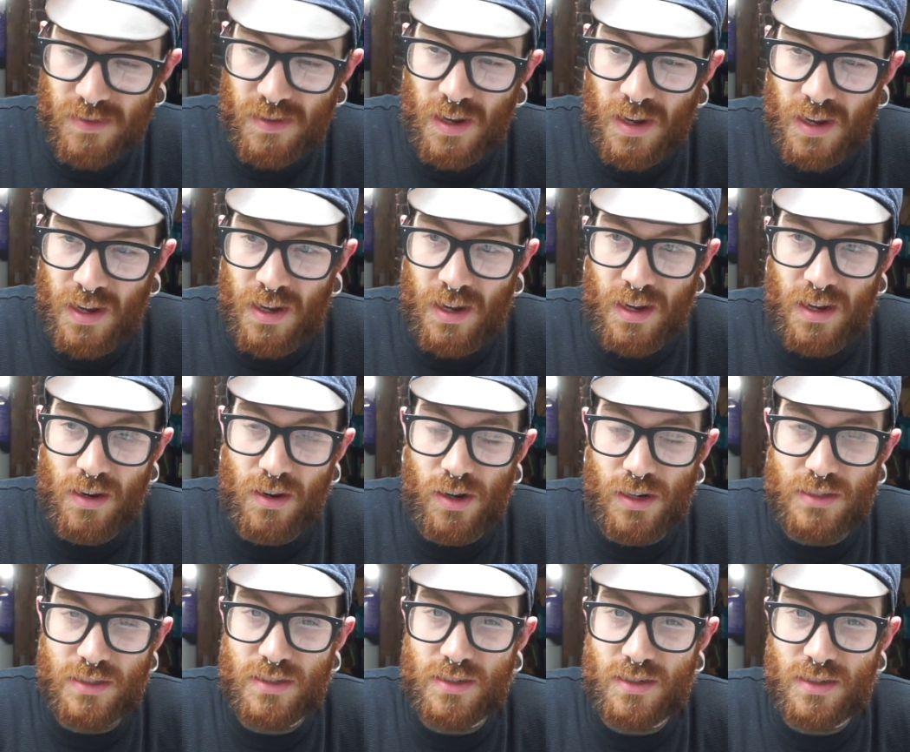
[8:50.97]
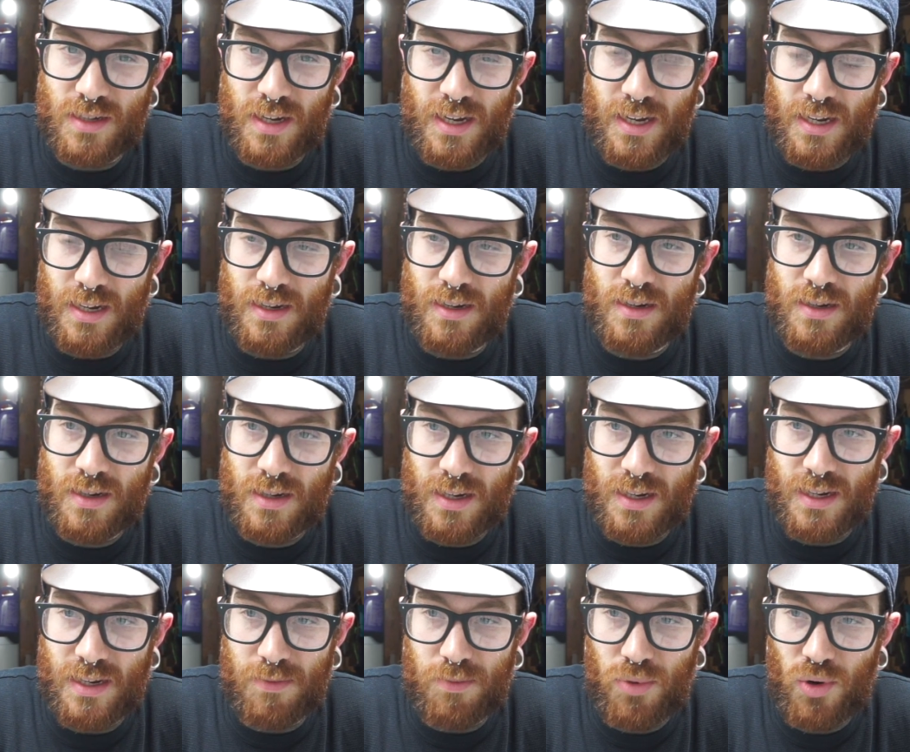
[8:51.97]
It causes a,
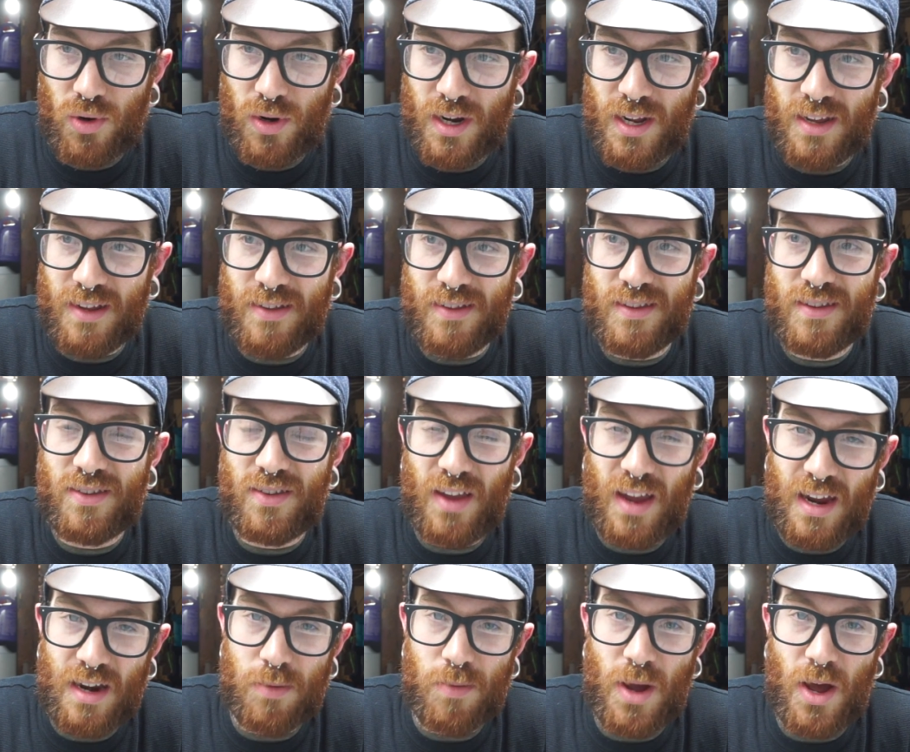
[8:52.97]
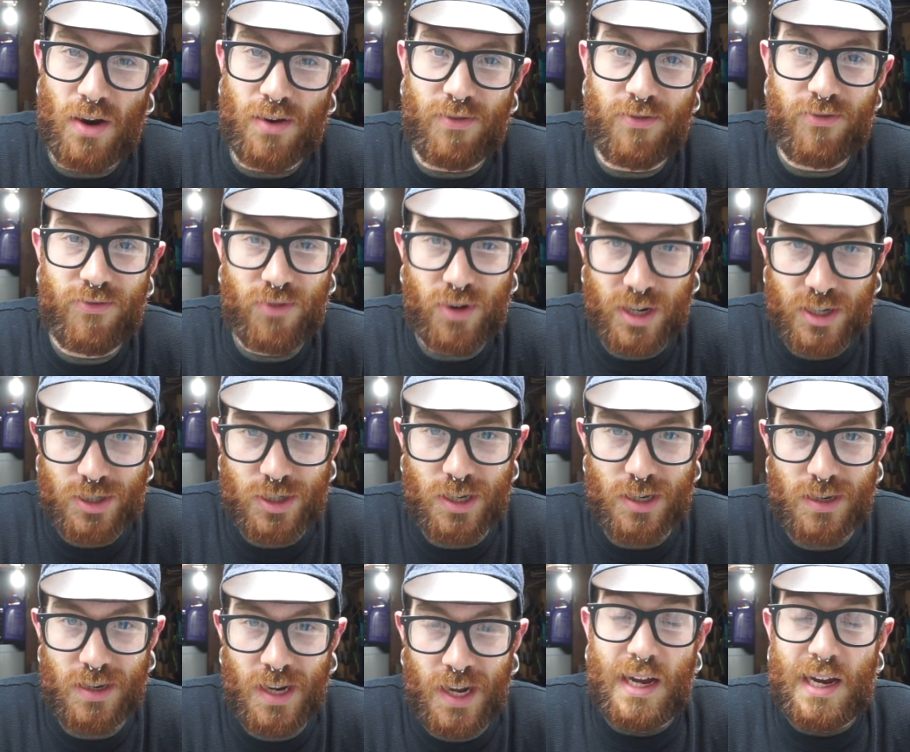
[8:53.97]
a pretty insane amount of
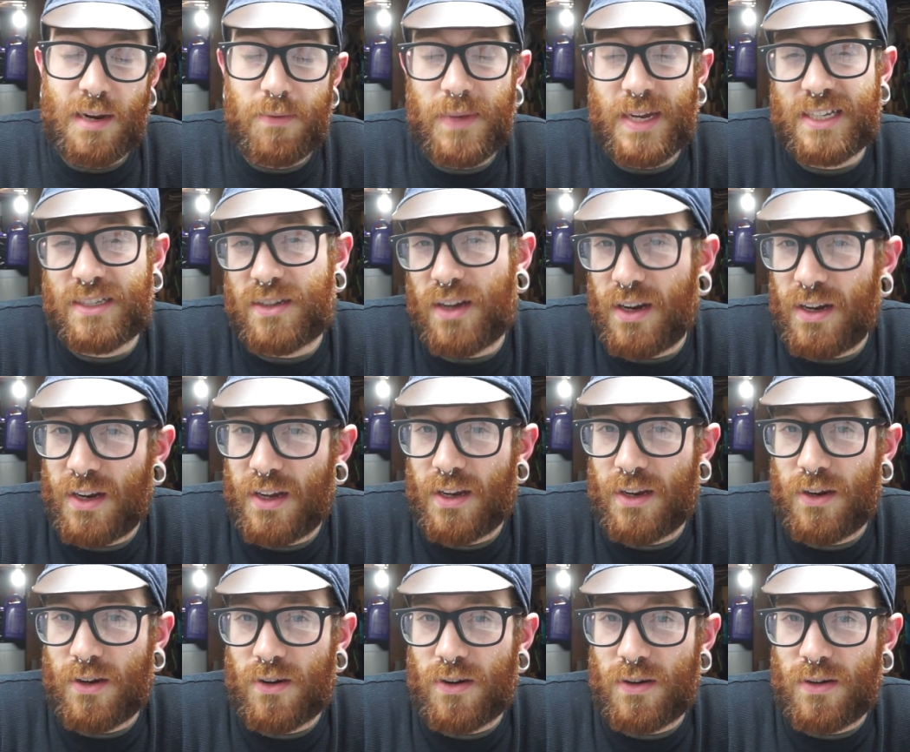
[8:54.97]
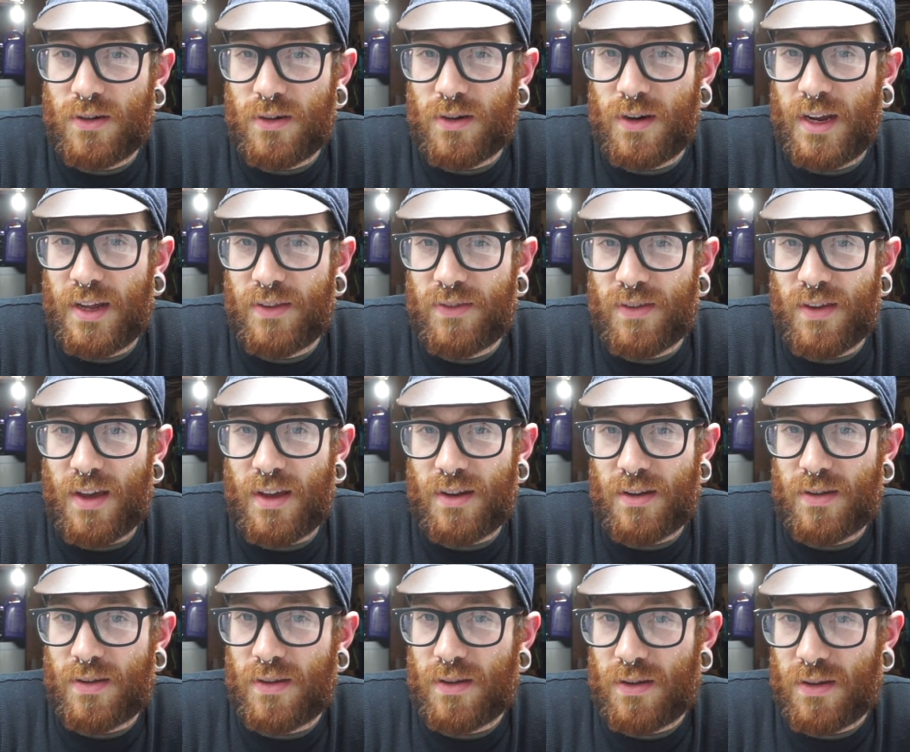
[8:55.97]
friction, and it makes tightening your, your
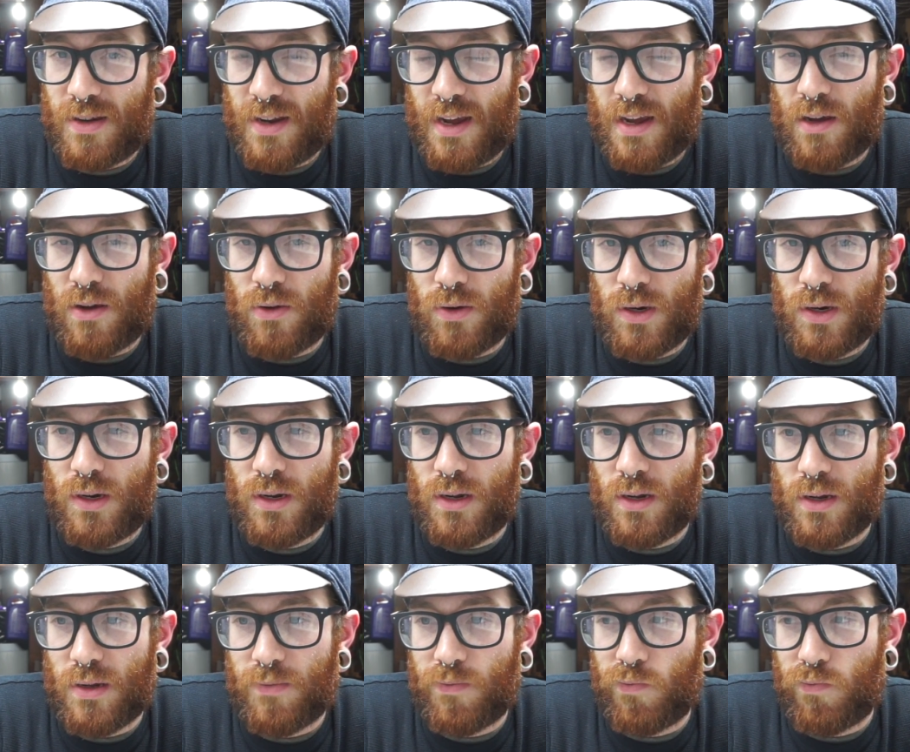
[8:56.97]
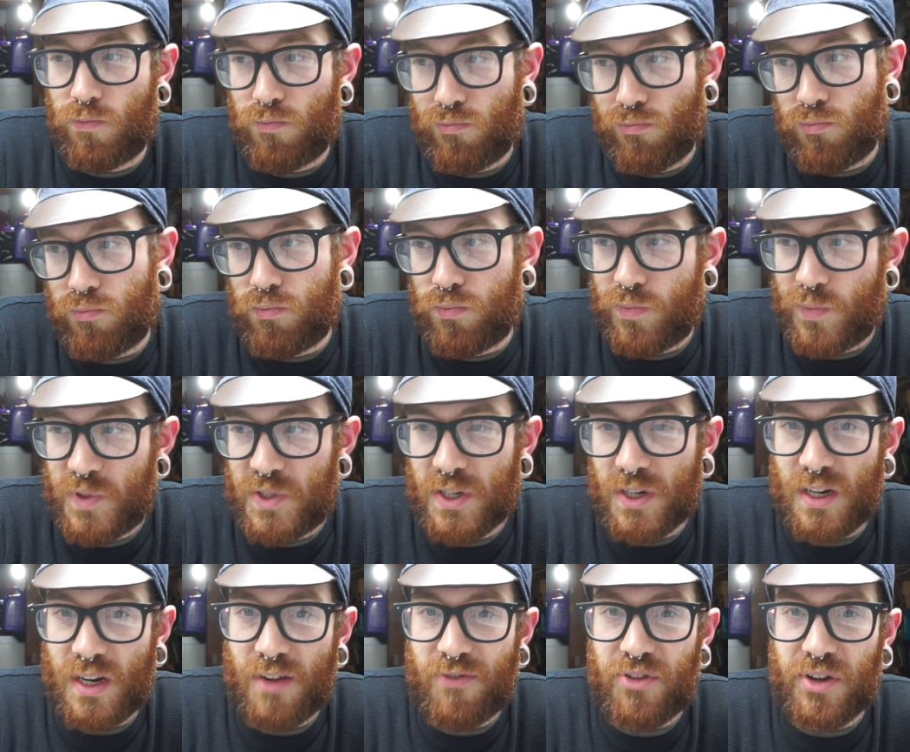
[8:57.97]
headset down
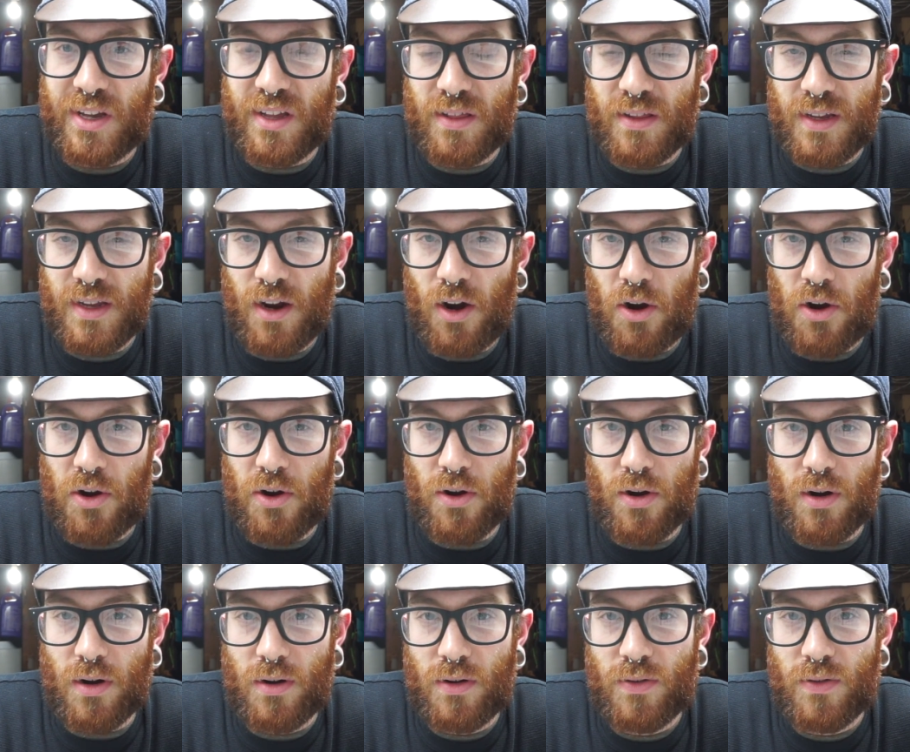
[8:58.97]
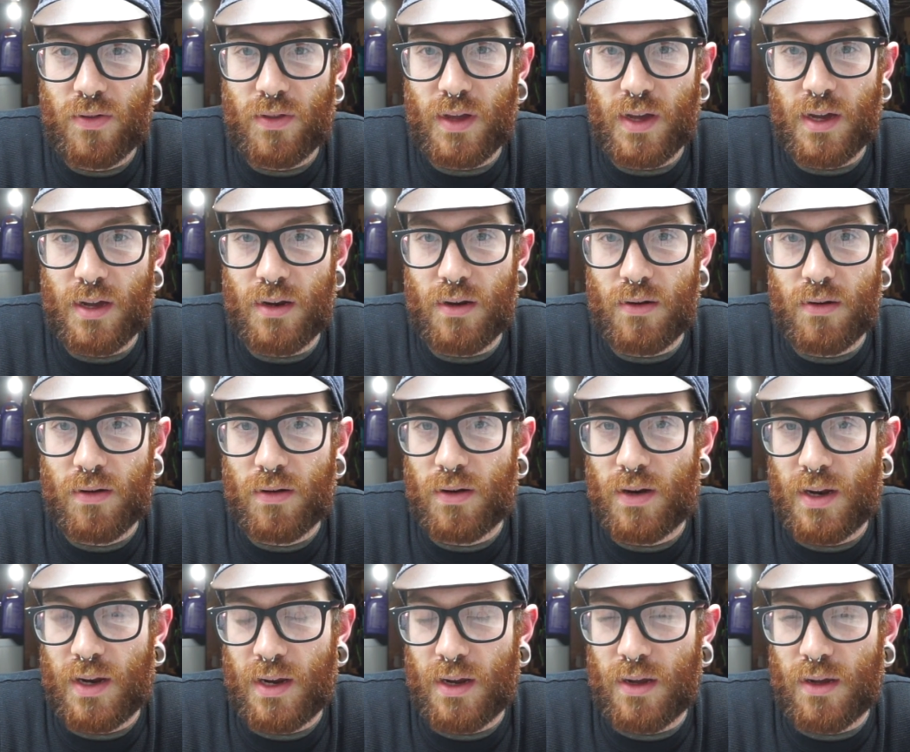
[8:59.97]
significantly harder than
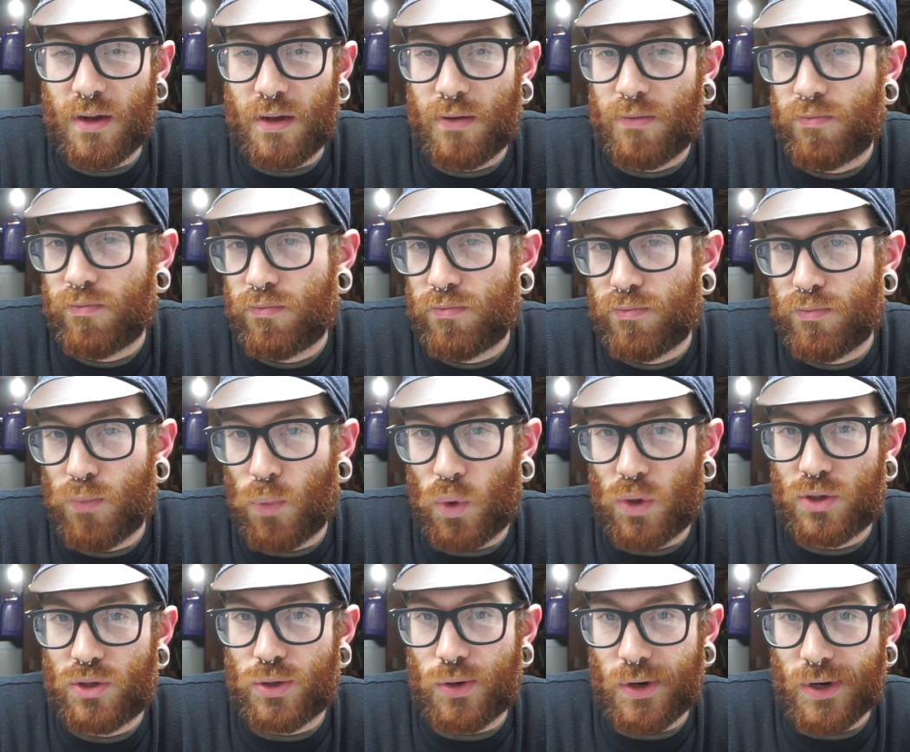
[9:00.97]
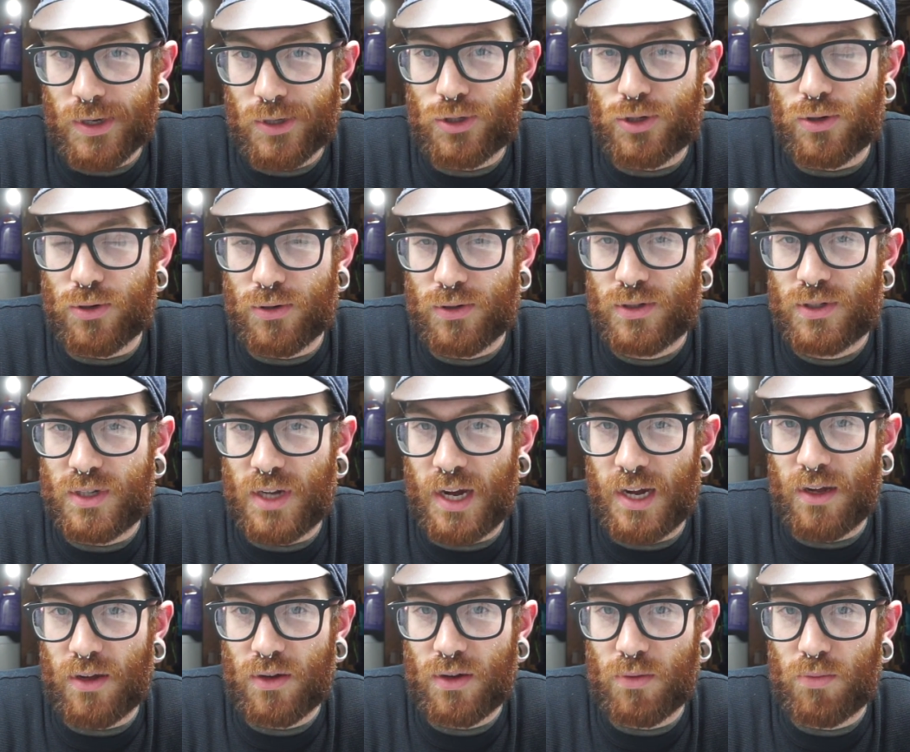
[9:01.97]
a more traditional
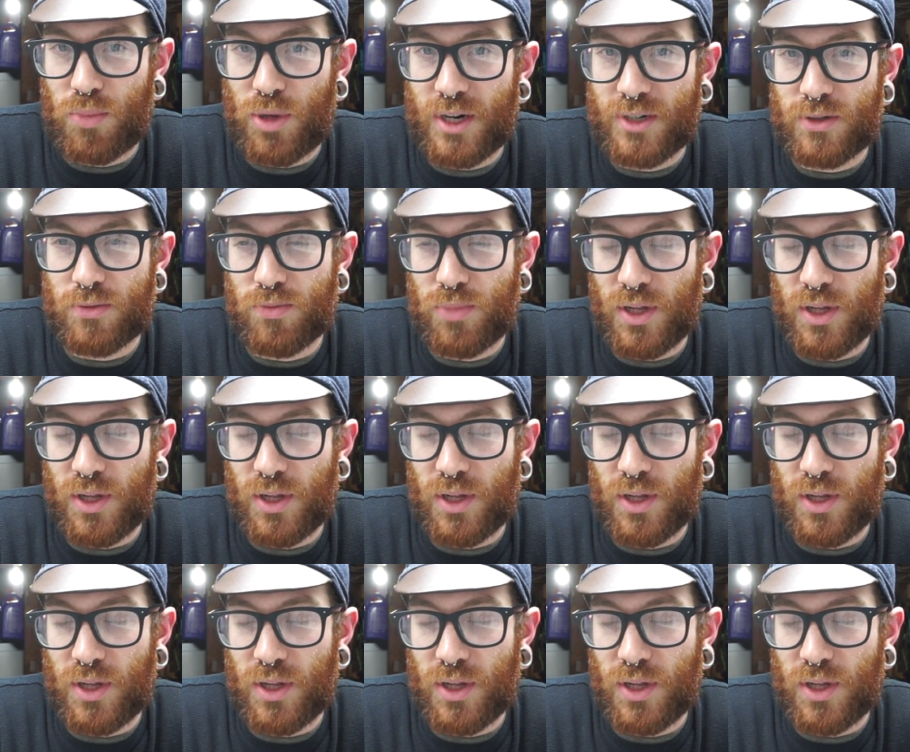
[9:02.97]
style compression